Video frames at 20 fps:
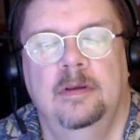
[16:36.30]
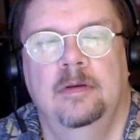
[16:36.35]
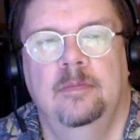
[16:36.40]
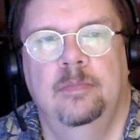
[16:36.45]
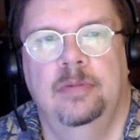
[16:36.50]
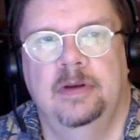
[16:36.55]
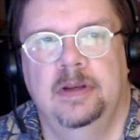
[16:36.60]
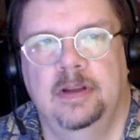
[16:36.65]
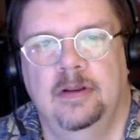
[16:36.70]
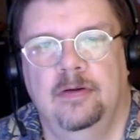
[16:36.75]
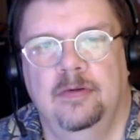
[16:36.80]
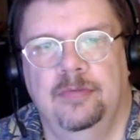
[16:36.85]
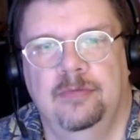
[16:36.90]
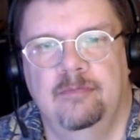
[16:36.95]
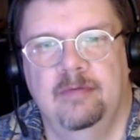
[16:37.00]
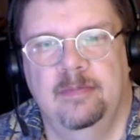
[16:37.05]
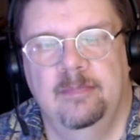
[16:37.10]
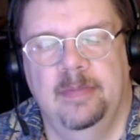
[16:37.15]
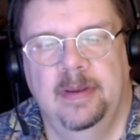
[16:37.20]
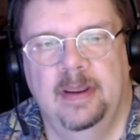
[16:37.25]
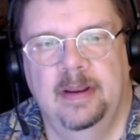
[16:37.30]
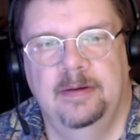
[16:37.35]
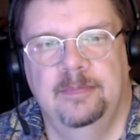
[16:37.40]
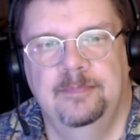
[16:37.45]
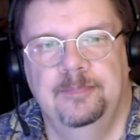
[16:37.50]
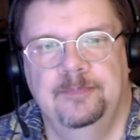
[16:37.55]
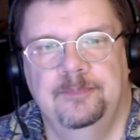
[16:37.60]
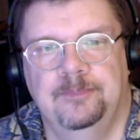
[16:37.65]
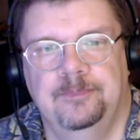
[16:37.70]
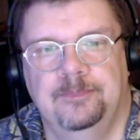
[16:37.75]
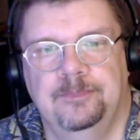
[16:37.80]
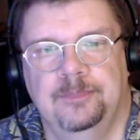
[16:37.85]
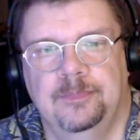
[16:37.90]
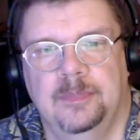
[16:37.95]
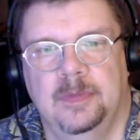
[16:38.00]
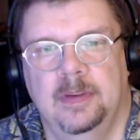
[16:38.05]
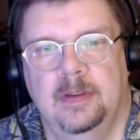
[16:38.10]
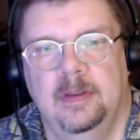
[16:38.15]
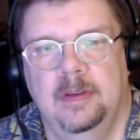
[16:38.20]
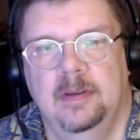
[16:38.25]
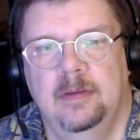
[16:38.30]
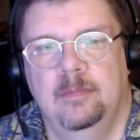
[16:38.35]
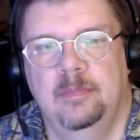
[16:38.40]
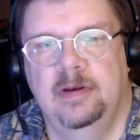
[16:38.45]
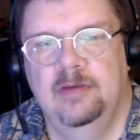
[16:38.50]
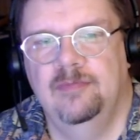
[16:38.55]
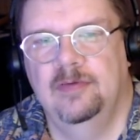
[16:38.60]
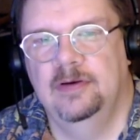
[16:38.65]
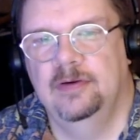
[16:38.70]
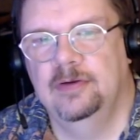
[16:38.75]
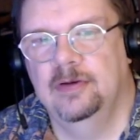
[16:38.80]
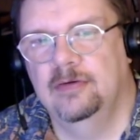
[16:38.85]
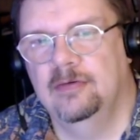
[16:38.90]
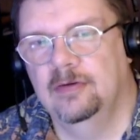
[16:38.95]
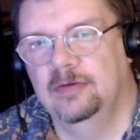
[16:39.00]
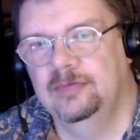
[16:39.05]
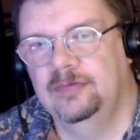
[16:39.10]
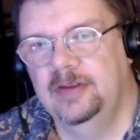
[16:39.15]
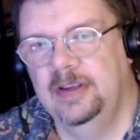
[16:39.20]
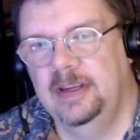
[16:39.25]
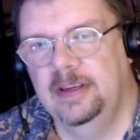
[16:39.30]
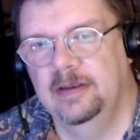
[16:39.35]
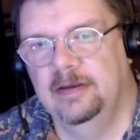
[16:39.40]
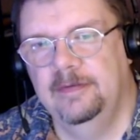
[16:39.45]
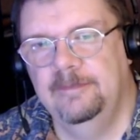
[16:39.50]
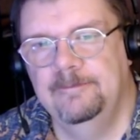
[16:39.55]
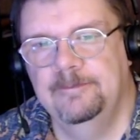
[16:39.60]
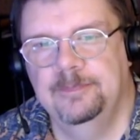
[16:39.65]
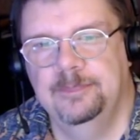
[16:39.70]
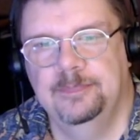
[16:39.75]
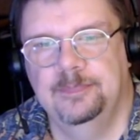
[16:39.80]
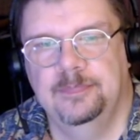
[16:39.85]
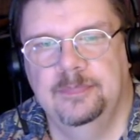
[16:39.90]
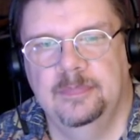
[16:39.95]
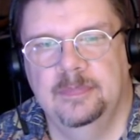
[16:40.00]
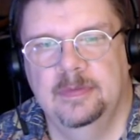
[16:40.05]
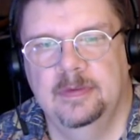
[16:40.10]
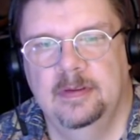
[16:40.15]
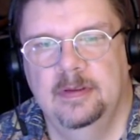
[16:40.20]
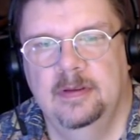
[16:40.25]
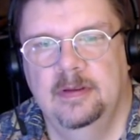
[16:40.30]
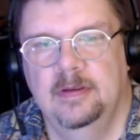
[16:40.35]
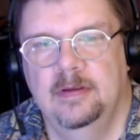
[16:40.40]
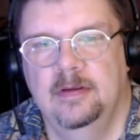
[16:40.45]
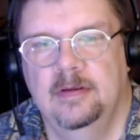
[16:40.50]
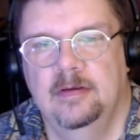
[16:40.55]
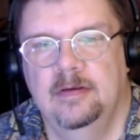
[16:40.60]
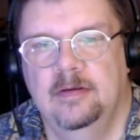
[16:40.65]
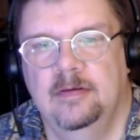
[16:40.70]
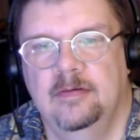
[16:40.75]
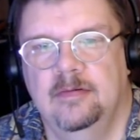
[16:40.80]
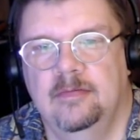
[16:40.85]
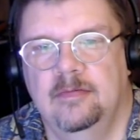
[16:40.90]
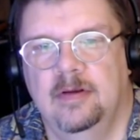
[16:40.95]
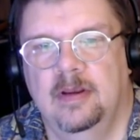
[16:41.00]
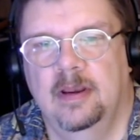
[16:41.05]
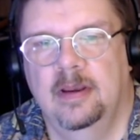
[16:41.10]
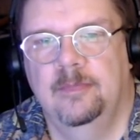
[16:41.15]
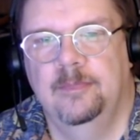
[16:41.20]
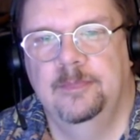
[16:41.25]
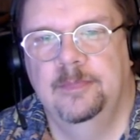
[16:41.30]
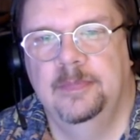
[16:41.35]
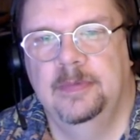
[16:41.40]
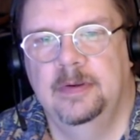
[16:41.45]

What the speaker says: putting it on the Renban. But if I look across here, they